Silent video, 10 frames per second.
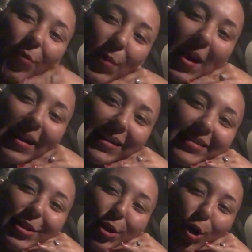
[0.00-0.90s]
We made it
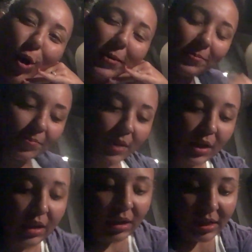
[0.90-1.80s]
to the car.
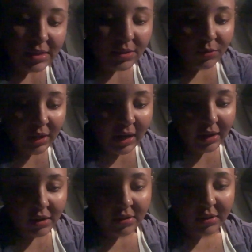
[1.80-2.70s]
It's
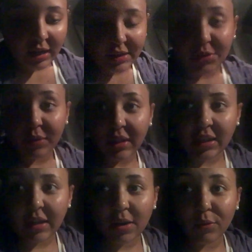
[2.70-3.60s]
kind of, kind of
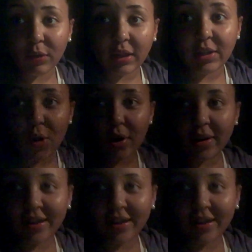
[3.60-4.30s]
really, really dark